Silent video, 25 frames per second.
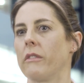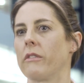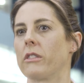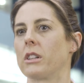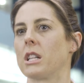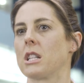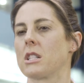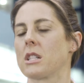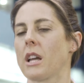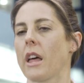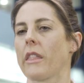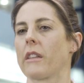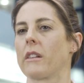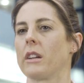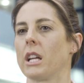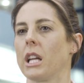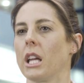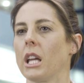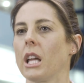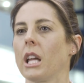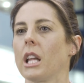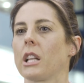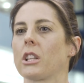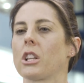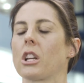for each other.
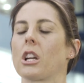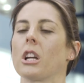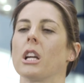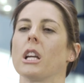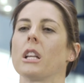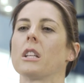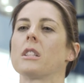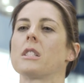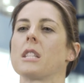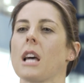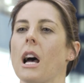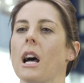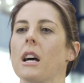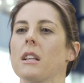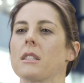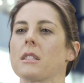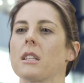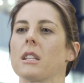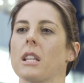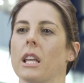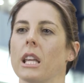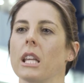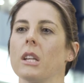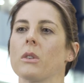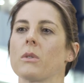
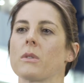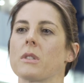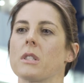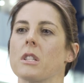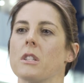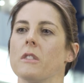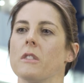It heals the